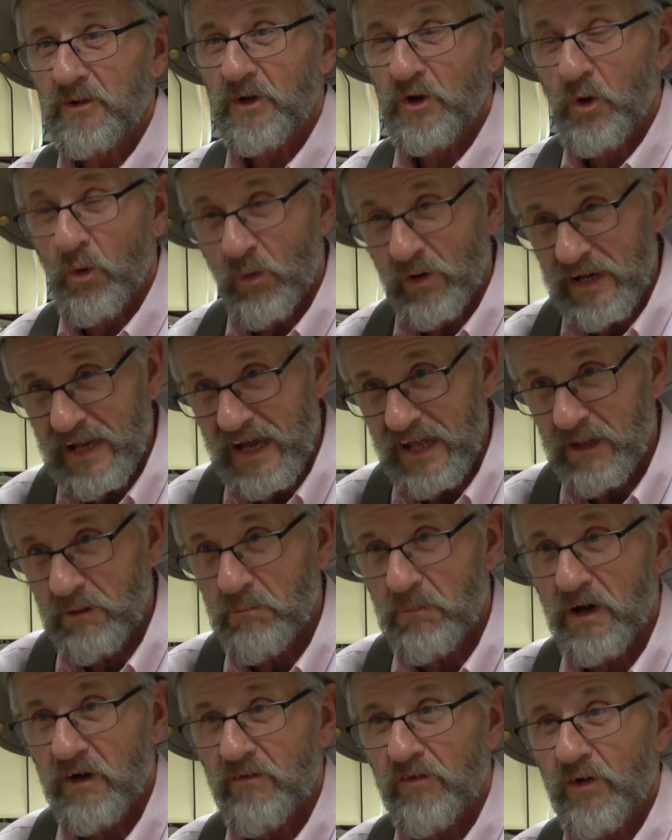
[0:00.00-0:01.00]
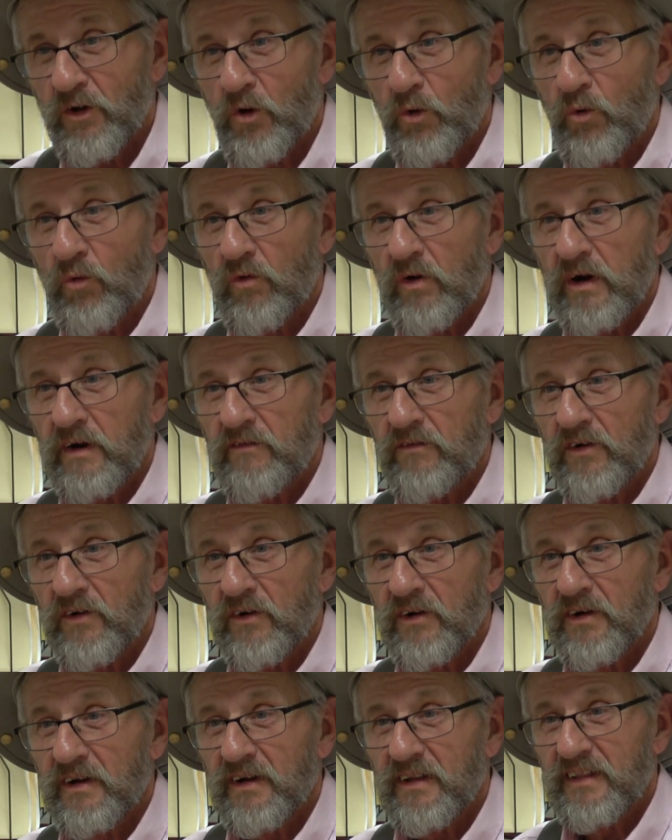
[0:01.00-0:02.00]
going down the Buffalo
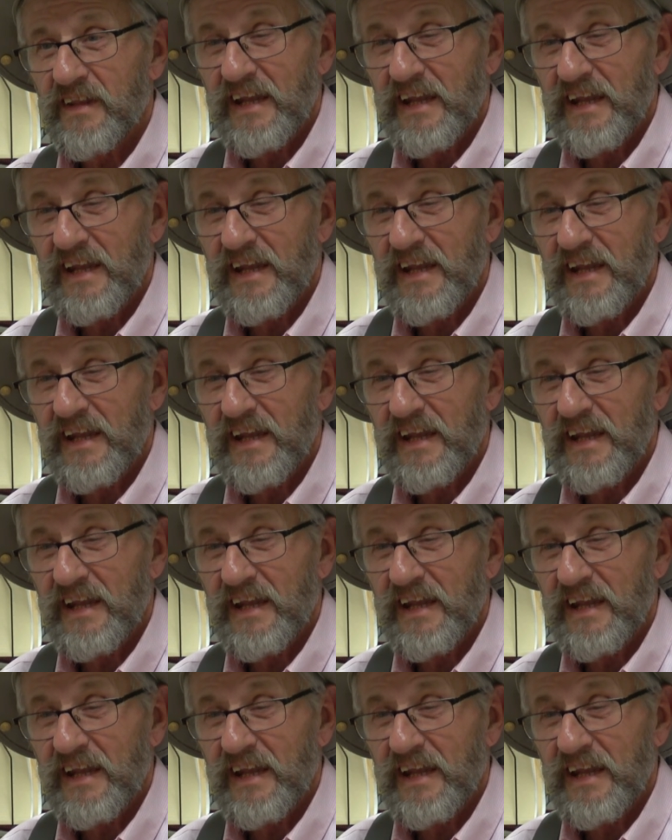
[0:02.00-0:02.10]
River